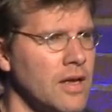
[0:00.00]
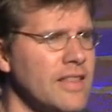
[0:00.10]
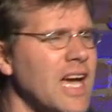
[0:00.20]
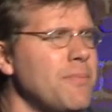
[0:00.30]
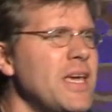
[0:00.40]

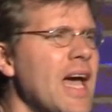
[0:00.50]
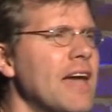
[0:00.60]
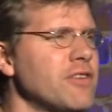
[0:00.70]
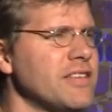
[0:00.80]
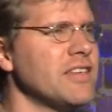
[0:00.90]
The IP
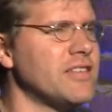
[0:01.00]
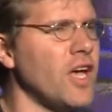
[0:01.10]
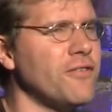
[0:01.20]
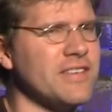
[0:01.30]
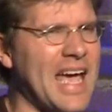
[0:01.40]
address
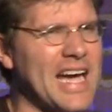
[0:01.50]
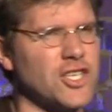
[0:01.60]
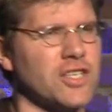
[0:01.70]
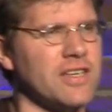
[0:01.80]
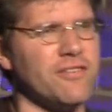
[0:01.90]
itself is
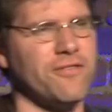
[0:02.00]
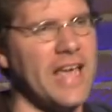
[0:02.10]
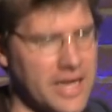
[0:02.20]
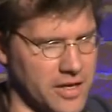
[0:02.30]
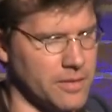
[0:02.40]
actually
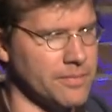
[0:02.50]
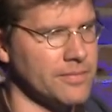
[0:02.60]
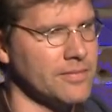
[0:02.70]
fake.